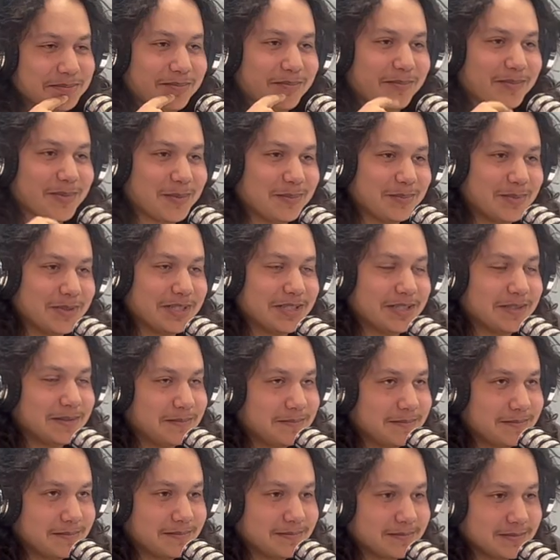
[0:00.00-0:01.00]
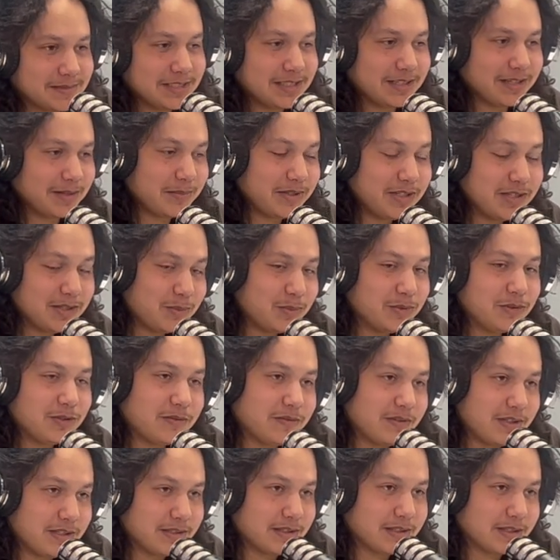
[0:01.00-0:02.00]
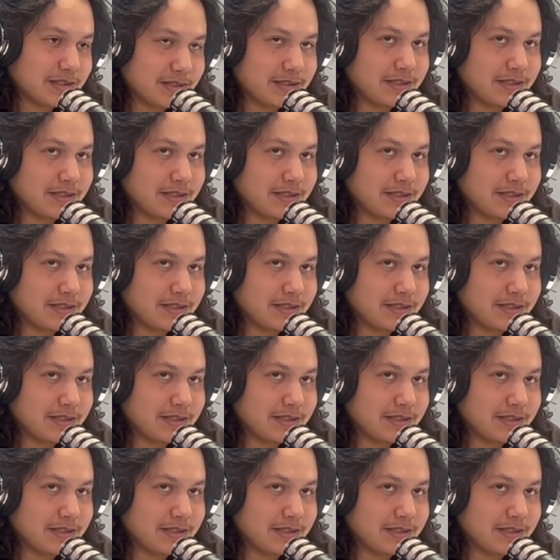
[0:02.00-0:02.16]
But yeah, I mean, it was fun.